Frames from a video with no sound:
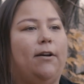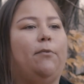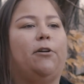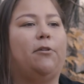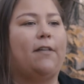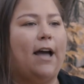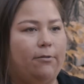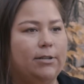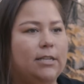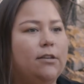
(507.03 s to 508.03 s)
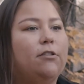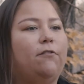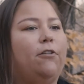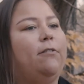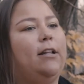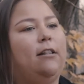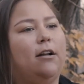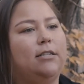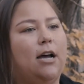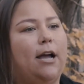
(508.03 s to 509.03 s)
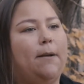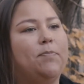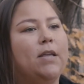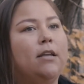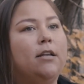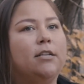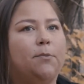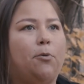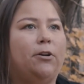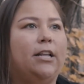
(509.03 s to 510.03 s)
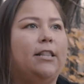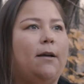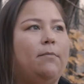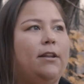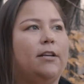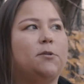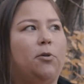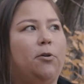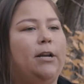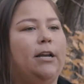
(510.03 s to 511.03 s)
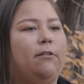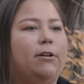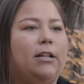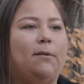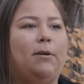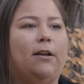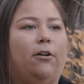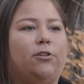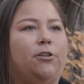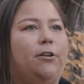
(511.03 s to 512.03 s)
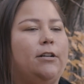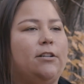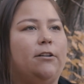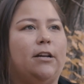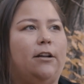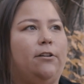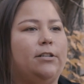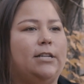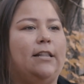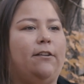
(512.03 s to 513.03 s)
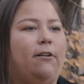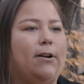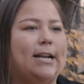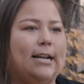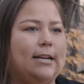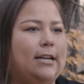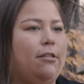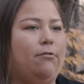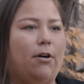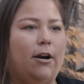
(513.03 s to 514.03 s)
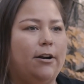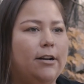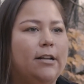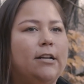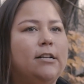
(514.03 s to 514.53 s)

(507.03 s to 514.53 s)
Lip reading: I worked with at-risk youth for a really long time, supporting them in exploring and reclaiming culture and starting to understand their own identity through art.